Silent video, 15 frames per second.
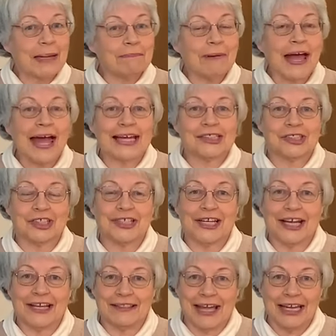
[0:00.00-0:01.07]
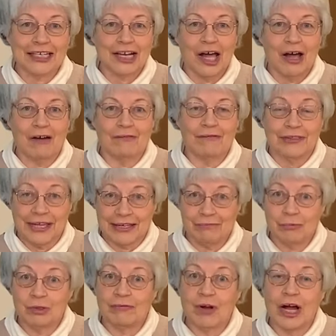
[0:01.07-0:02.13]
passion and that love, then
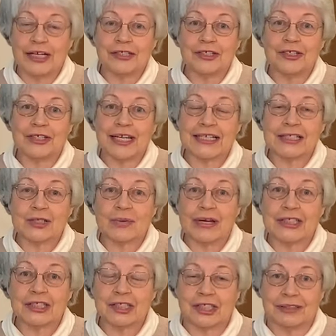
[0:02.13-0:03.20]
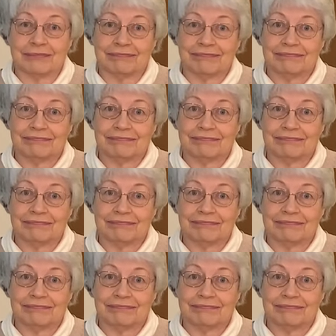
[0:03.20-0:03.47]
move on to your next question.